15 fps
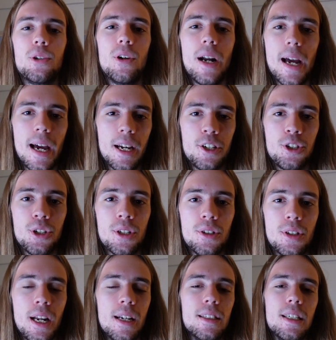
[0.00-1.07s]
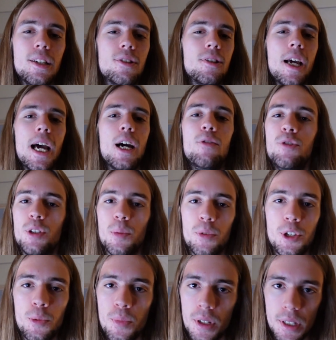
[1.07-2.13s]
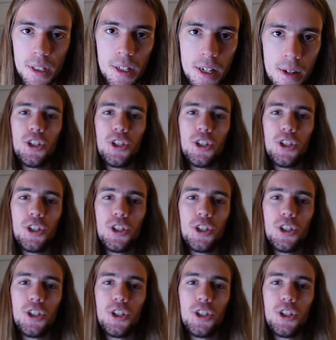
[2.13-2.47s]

her actions and at least have some humility.